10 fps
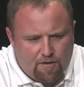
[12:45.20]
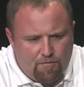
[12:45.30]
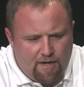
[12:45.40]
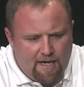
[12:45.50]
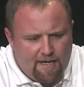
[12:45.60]

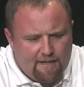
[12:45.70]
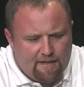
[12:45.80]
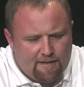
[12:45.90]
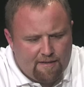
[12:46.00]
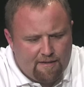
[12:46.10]
quite
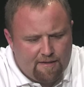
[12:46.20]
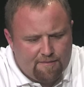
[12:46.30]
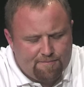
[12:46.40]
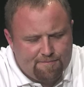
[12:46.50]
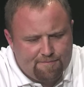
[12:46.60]
in
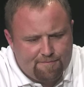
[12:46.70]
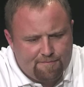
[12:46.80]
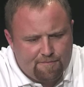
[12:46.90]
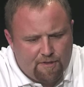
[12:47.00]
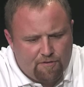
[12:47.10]
the
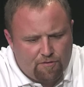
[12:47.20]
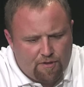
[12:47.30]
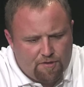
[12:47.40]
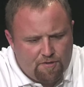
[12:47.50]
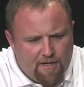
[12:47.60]

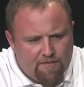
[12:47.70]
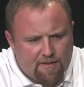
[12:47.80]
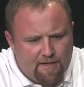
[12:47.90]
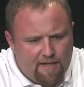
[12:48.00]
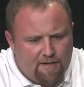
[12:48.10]
sort of
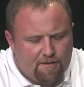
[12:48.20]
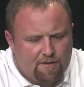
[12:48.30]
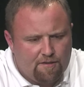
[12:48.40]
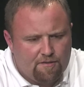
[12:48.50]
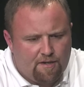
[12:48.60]
dressing down
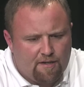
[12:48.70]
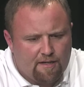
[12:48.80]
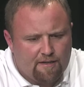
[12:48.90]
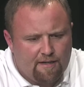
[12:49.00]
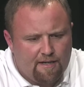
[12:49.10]
or
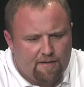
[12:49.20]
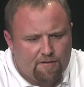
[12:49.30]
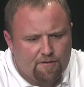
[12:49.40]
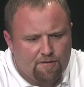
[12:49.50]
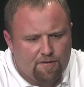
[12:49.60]
talking down
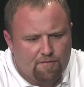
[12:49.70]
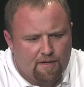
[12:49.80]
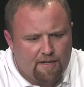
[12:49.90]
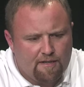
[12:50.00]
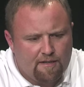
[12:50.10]
to in a
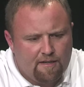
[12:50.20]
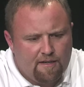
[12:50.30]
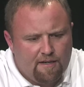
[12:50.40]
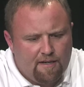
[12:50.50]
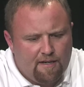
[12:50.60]
way,
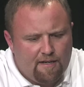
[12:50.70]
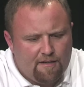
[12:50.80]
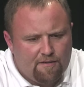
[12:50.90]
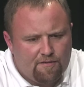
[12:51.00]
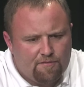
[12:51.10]

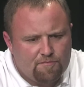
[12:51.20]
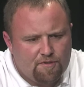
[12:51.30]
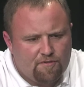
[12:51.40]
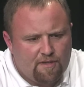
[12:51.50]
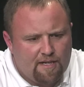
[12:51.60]
is
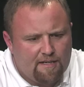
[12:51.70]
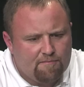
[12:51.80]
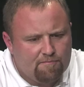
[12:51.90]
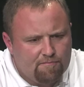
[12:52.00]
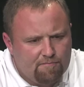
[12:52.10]
just
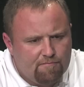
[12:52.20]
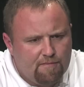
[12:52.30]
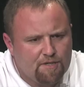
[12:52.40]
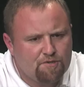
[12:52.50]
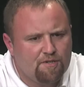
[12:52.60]
say,
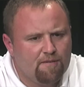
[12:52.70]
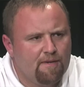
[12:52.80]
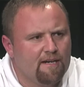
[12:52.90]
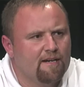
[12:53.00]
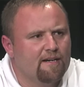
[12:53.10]
make sure you
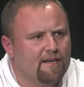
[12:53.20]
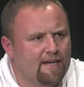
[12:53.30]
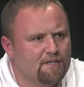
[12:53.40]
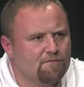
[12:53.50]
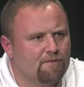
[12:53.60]
make a
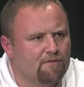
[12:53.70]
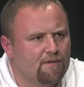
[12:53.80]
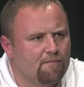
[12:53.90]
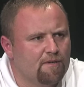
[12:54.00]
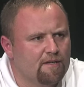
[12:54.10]
connection with
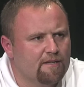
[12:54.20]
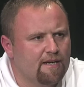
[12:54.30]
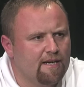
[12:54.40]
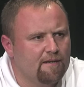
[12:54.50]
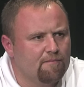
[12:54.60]
someone on the
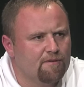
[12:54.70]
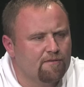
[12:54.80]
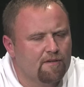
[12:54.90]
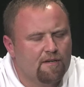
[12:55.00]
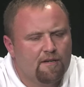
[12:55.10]

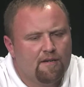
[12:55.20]
campus.